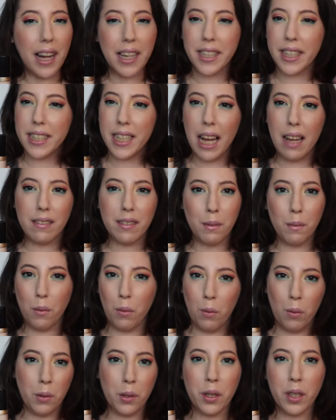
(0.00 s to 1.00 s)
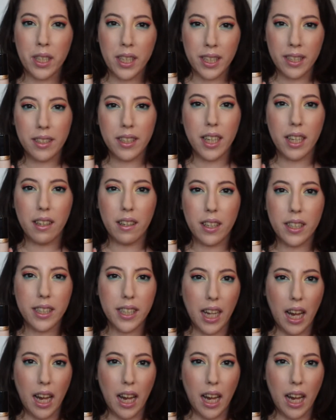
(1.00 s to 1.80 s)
I just have some older concealers